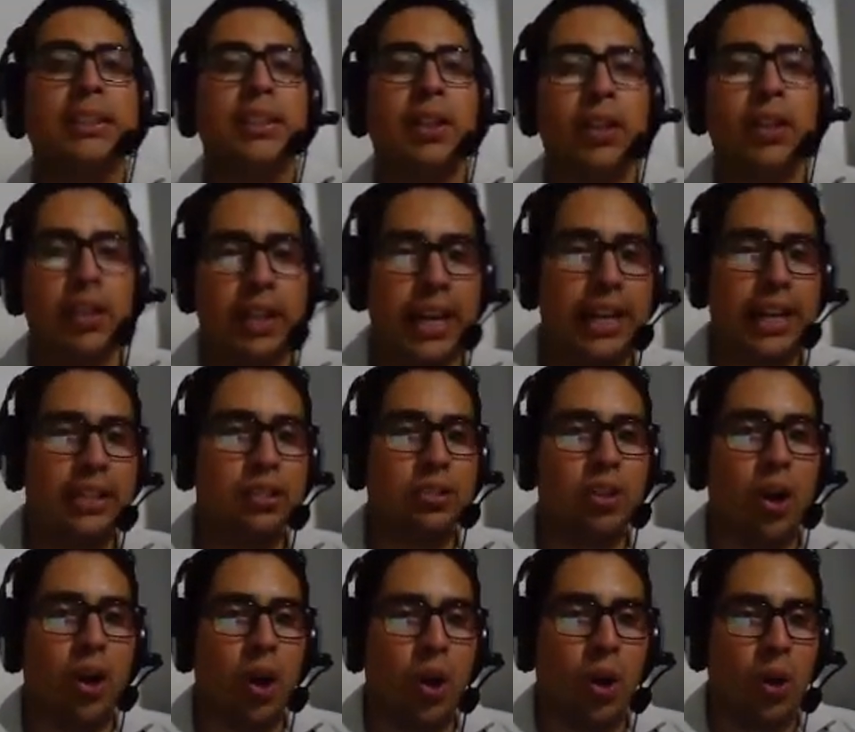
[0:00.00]
Okay,
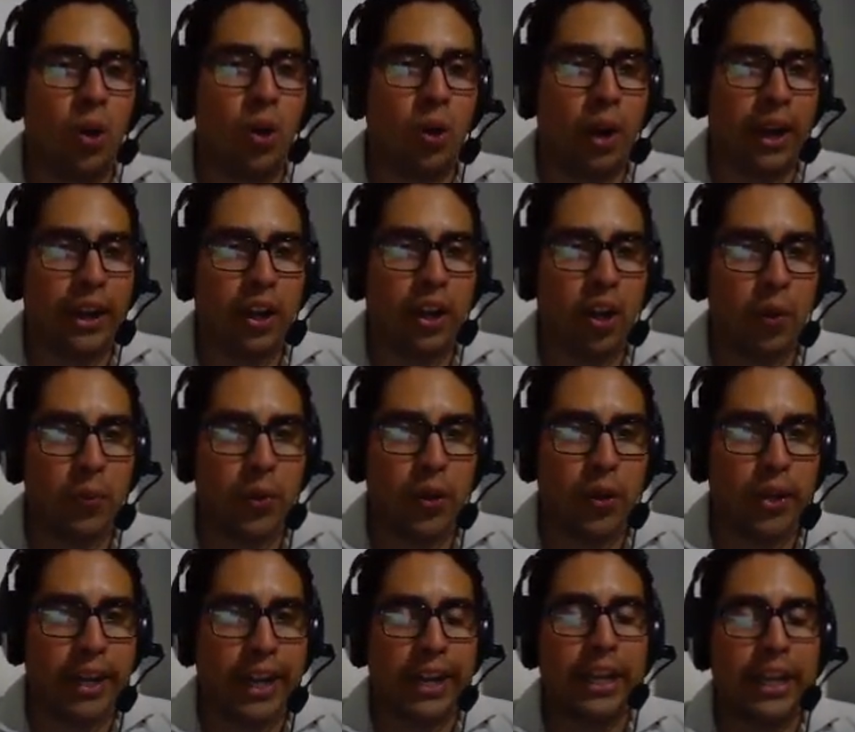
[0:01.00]
so I hope you
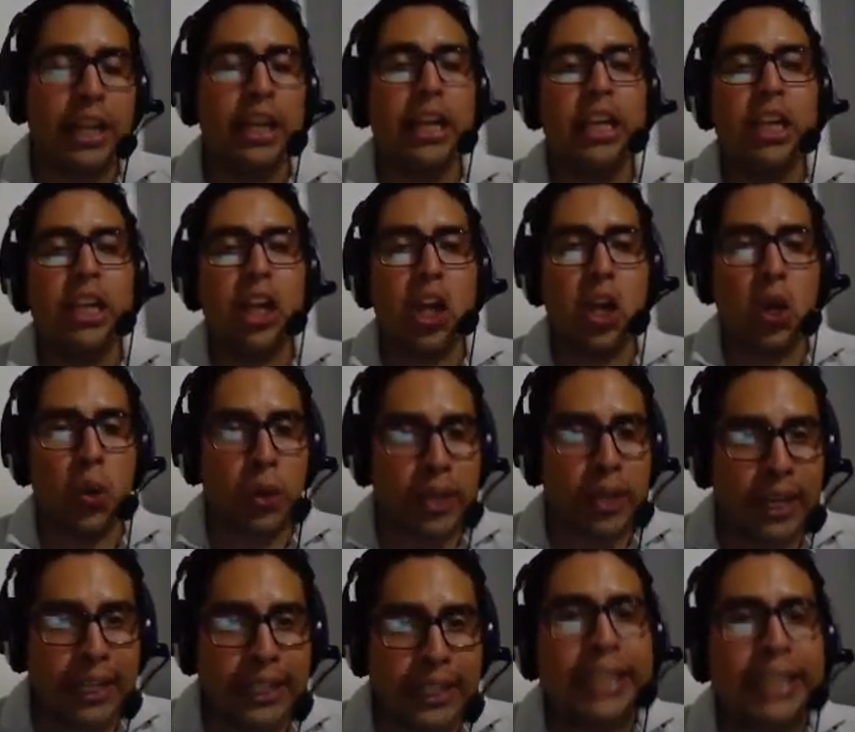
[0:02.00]
can look
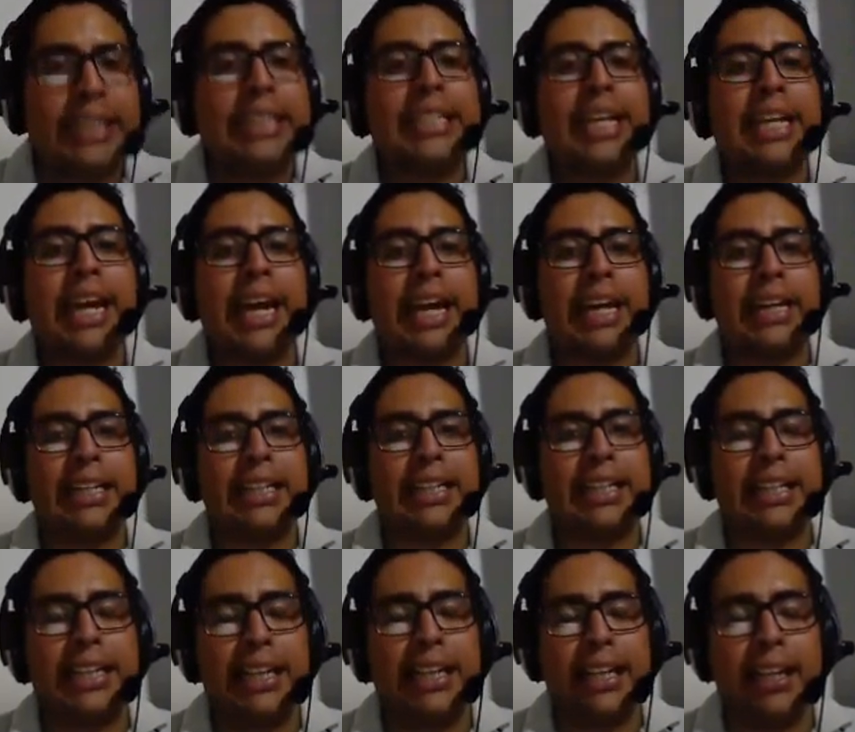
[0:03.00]
at it and
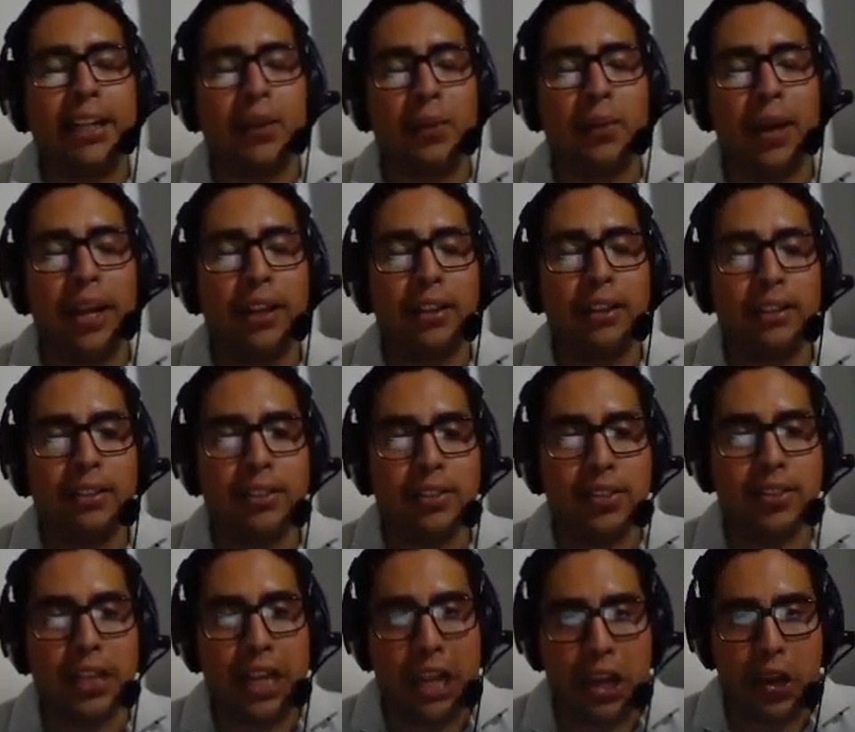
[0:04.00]
uh, well,
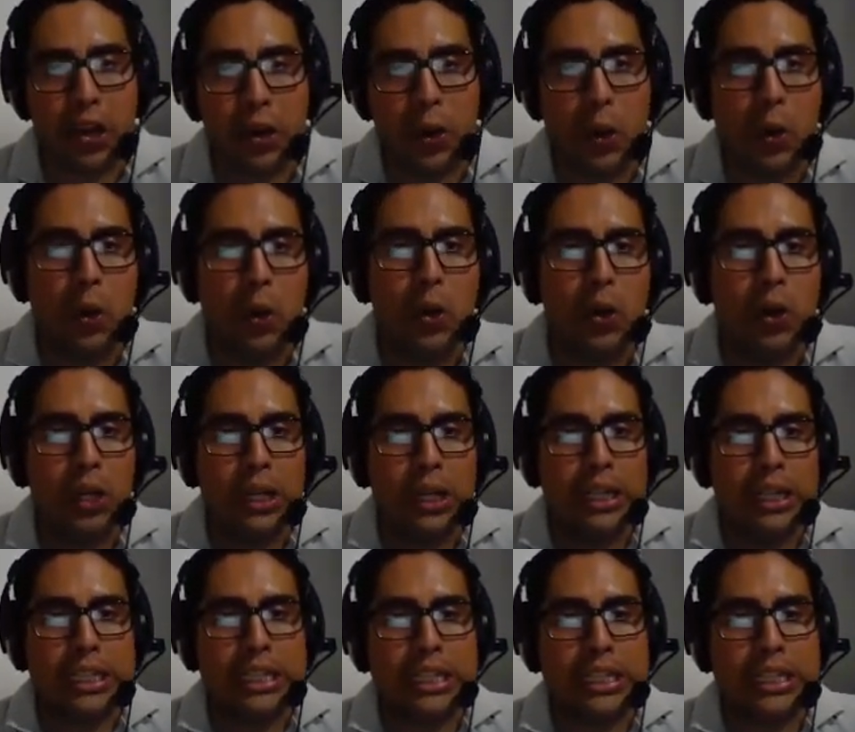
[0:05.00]
see you
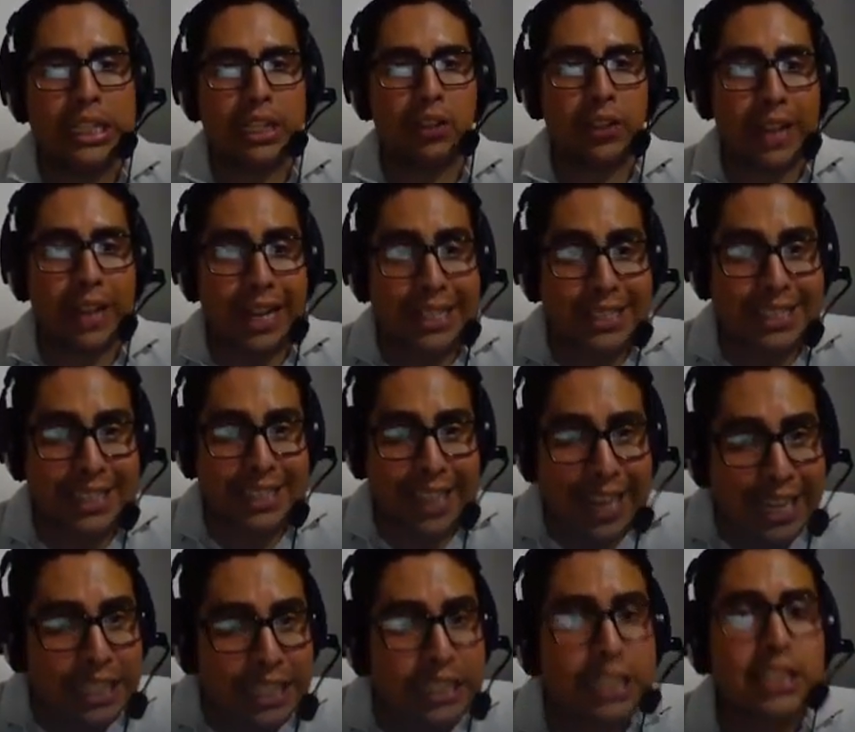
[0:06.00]
see you next
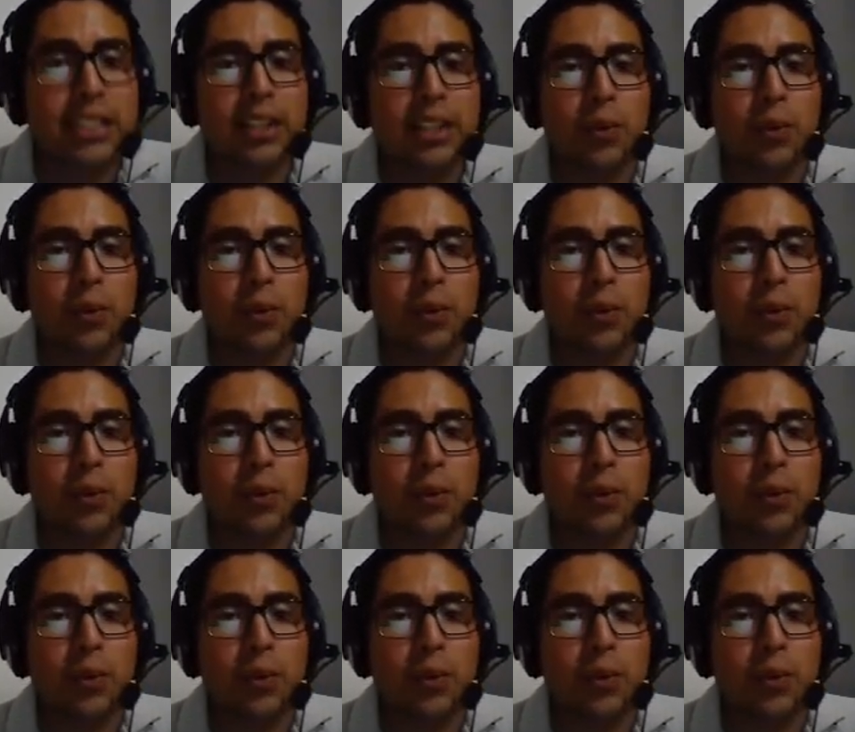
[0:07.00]
class.